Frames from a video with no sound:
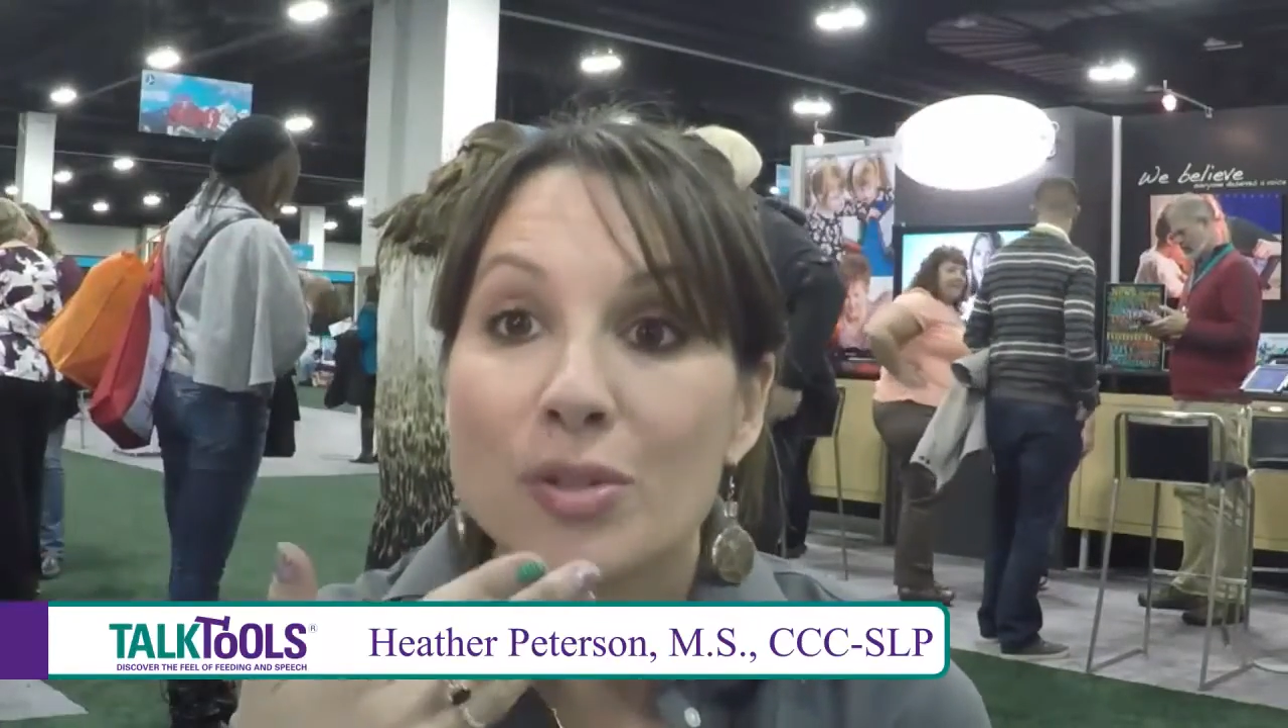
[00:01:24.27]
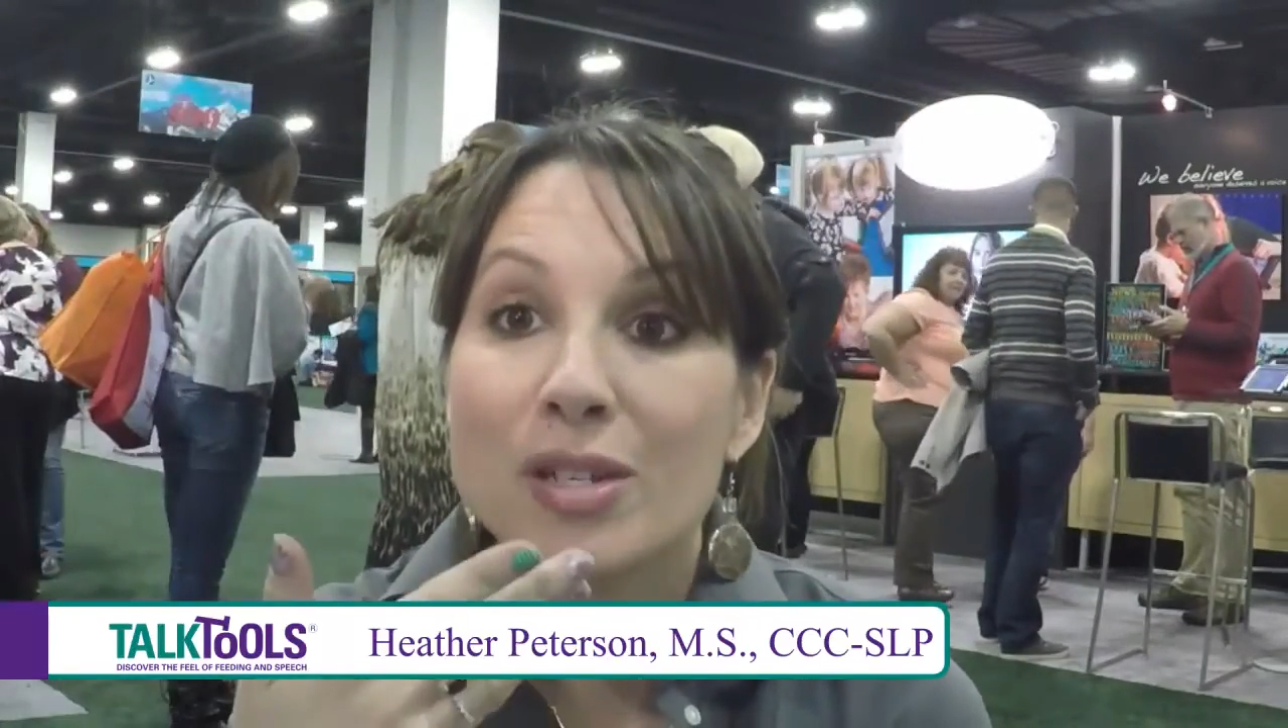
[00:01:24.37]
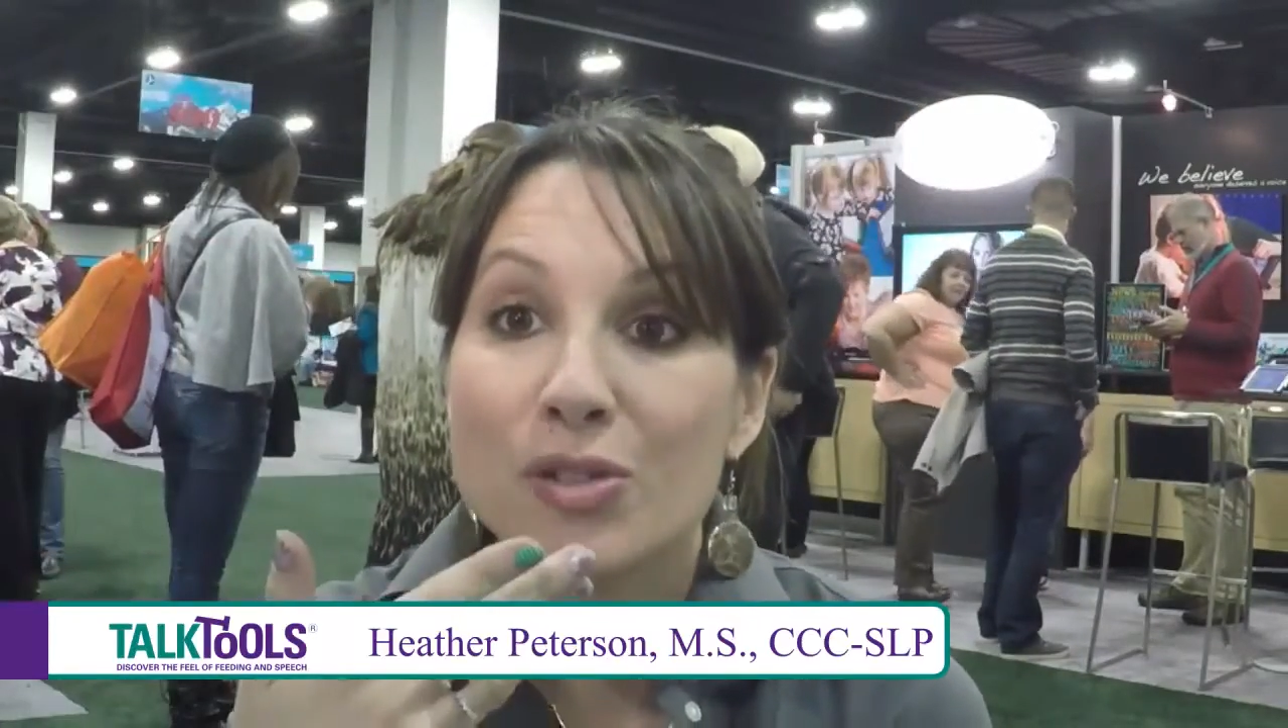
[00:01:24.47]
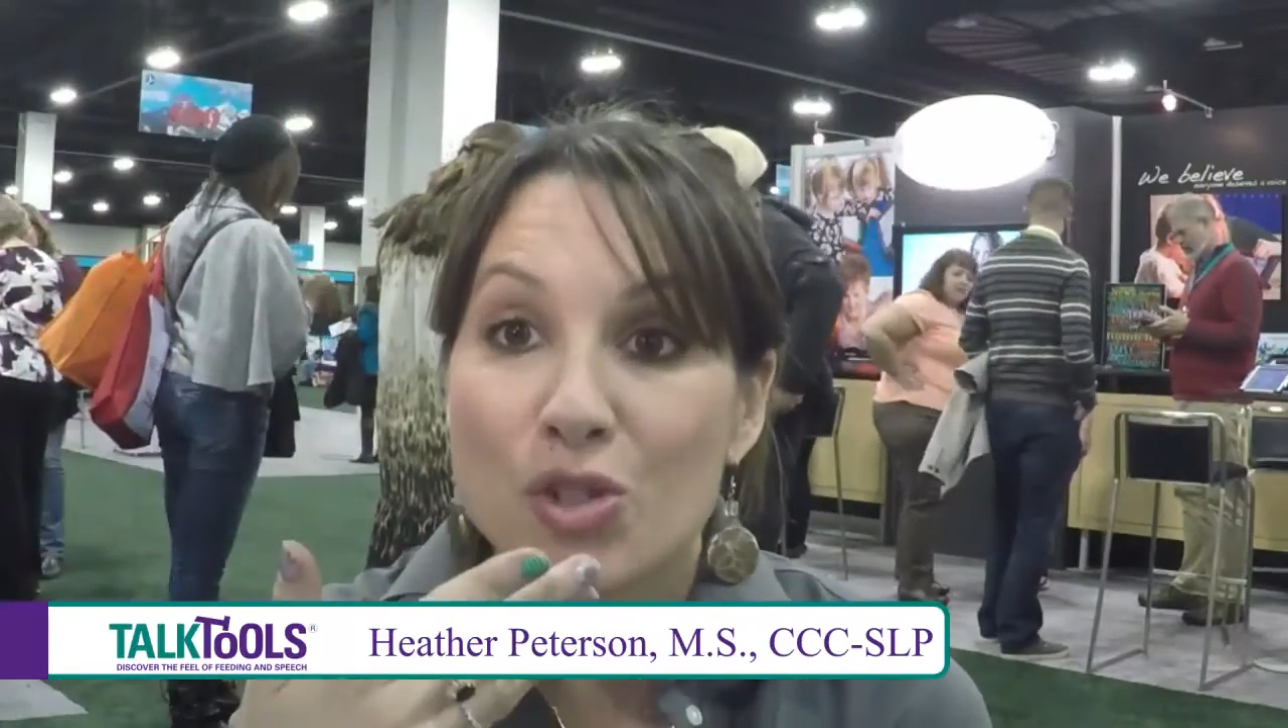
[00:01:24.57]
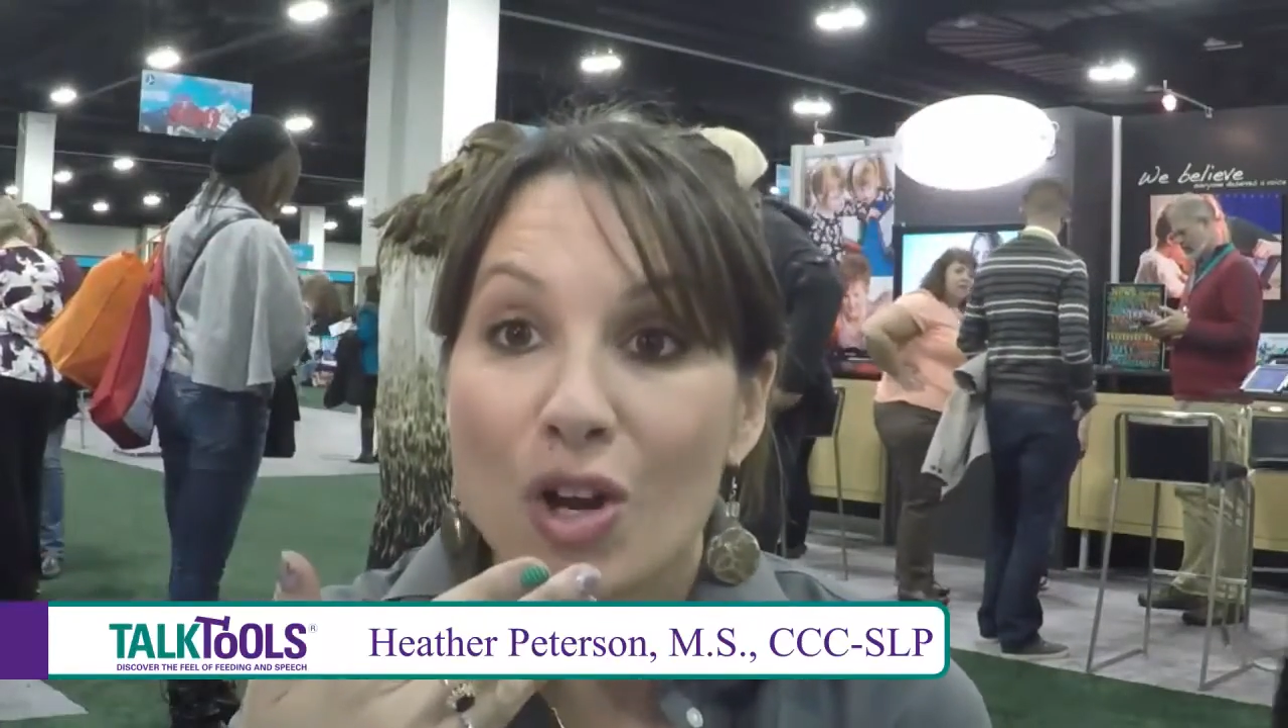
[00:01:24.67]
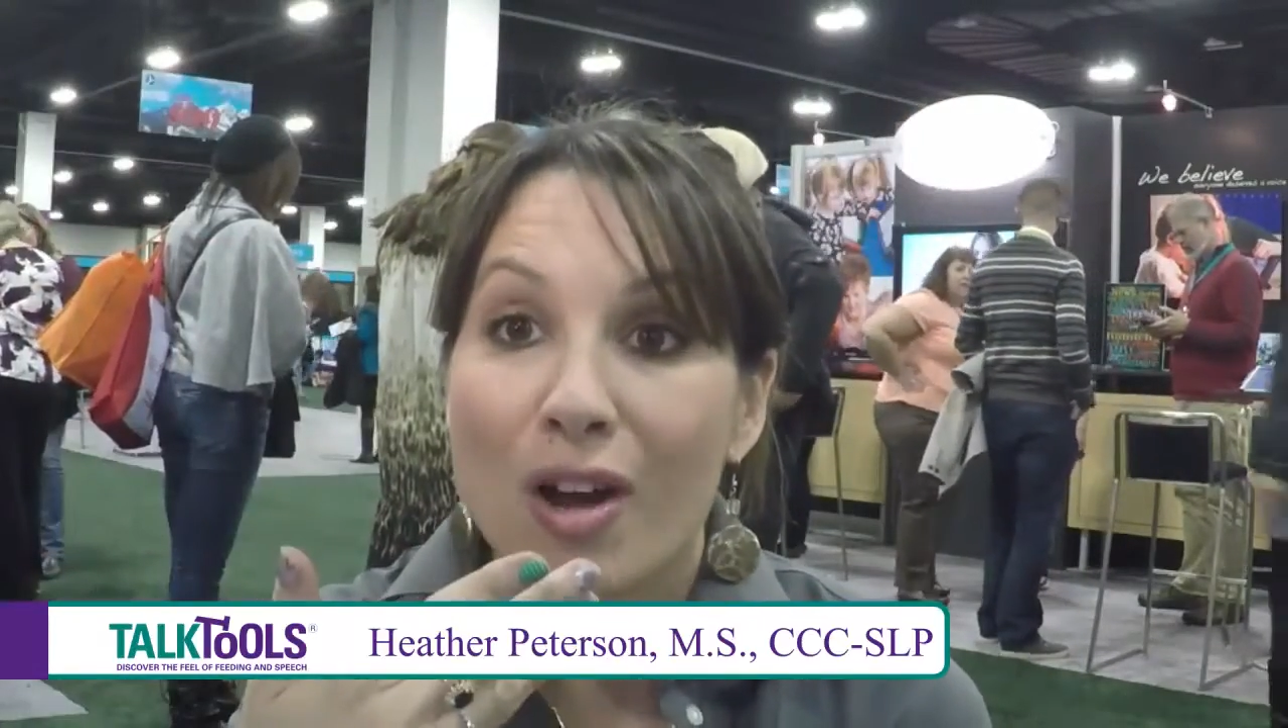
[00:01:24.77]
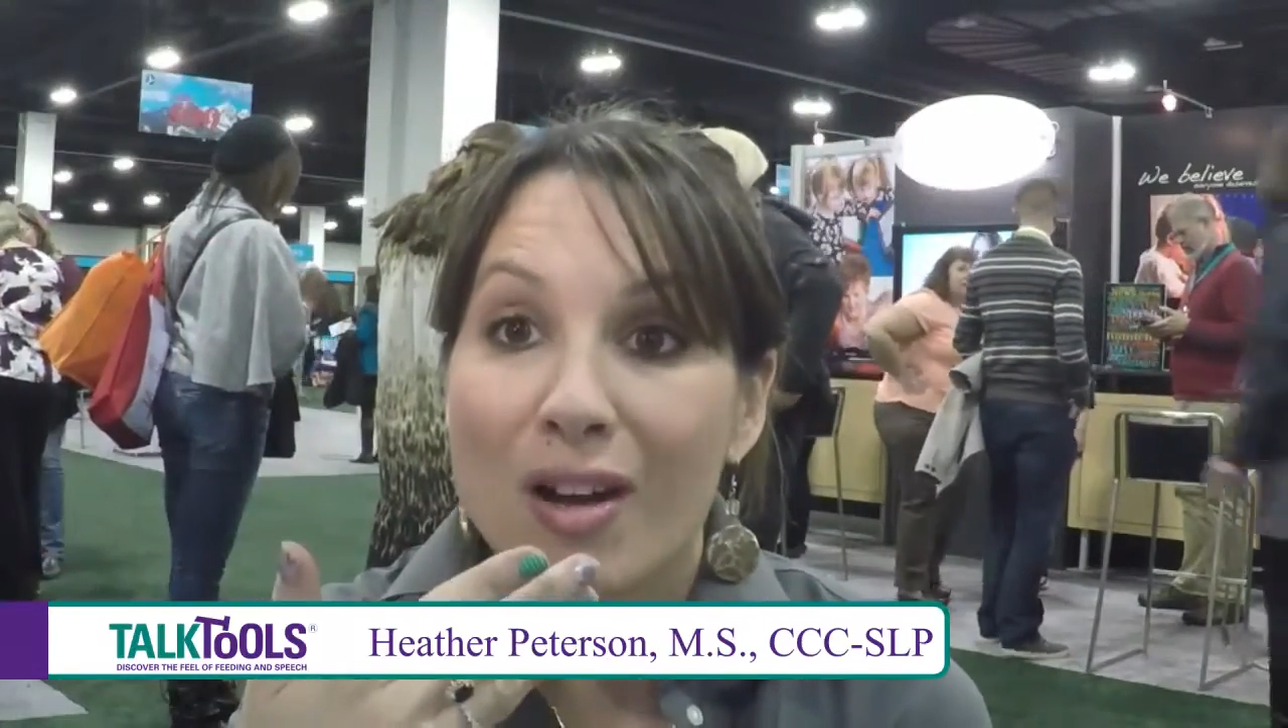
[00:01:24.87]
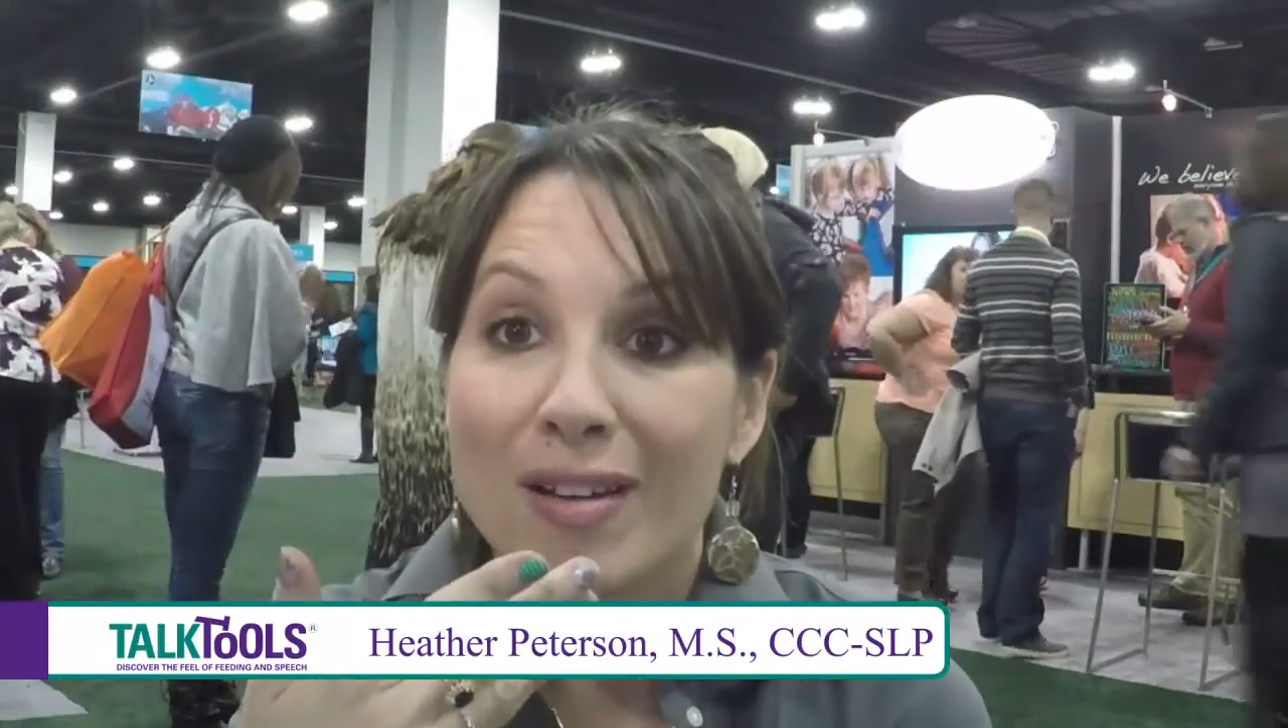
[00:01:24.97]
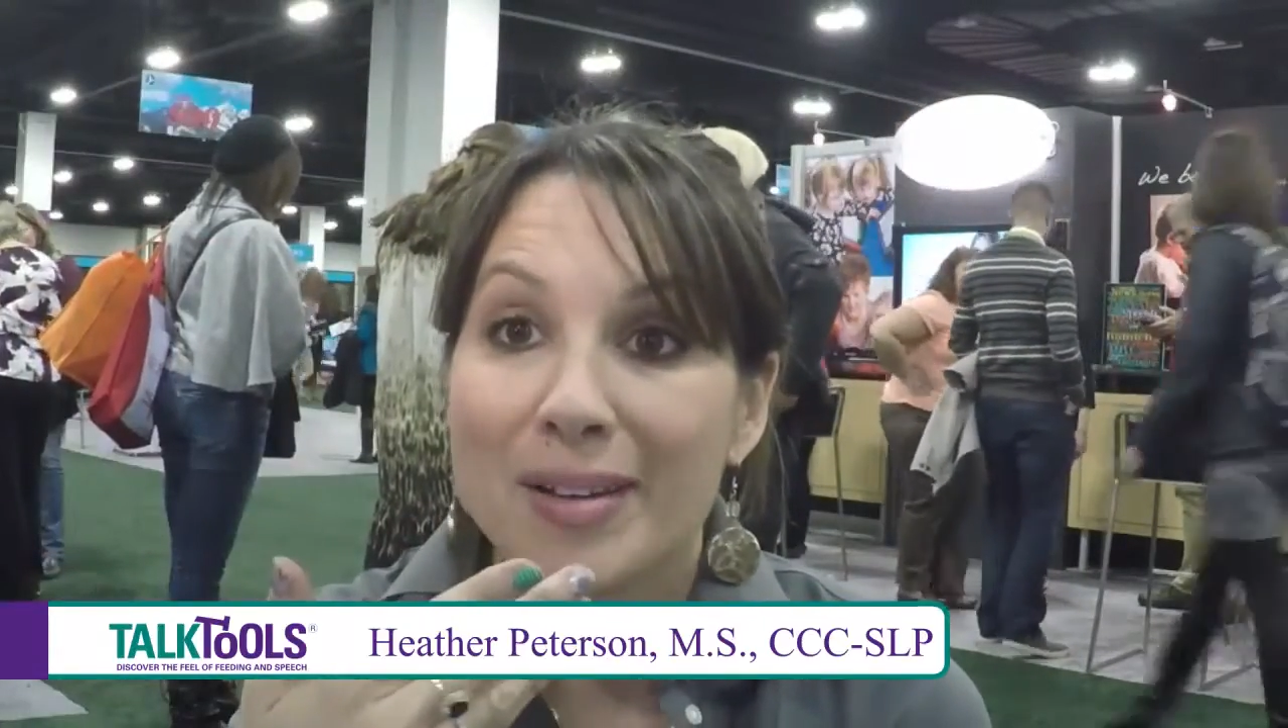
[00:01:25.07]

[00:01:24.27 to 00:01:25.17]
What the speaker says: his jaw